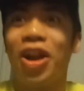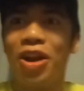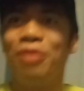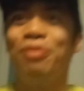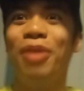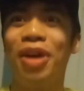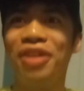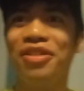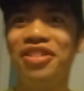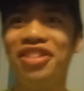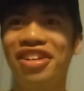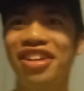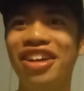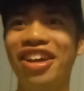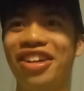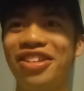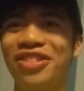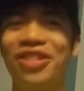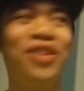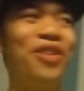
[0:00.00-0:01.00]
about it
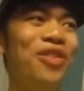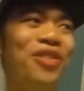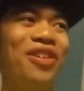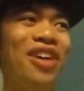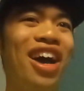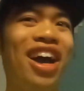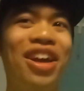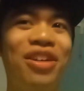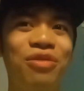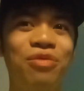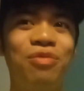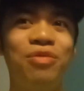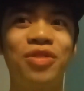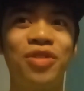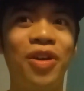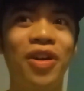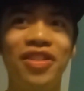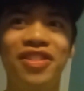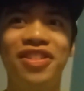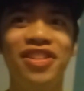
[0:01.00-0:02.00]
until I
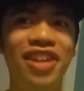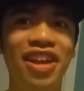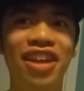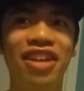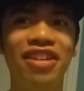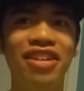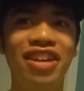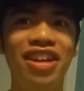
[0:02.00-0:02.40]
saw it today.